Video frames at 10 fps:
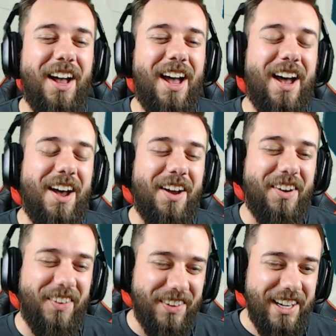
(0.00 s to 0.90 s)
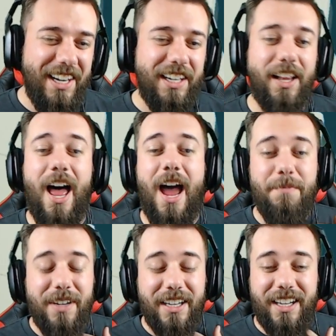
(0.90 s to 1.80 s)
Oh, wait, climb!
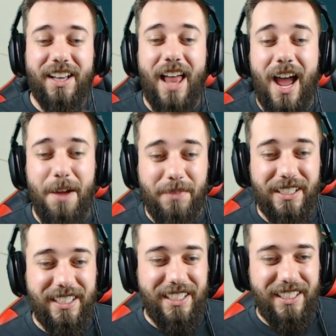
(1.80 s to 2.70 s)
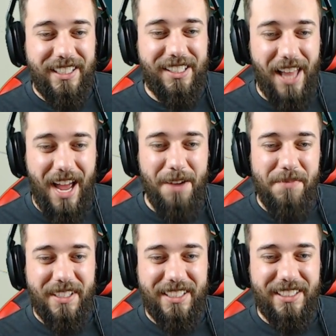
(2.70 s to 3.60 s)
Wait. Climb! Climb!
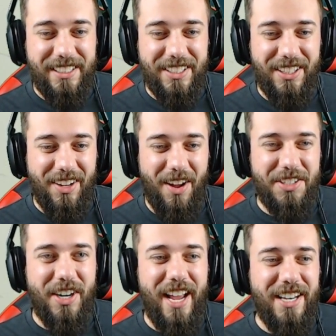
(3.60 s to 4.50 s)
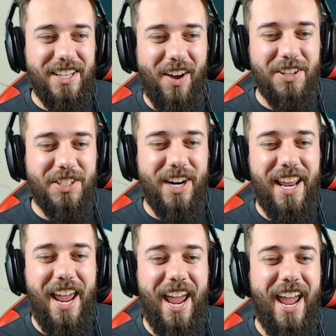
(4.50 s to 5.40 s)
Alternate! Alternate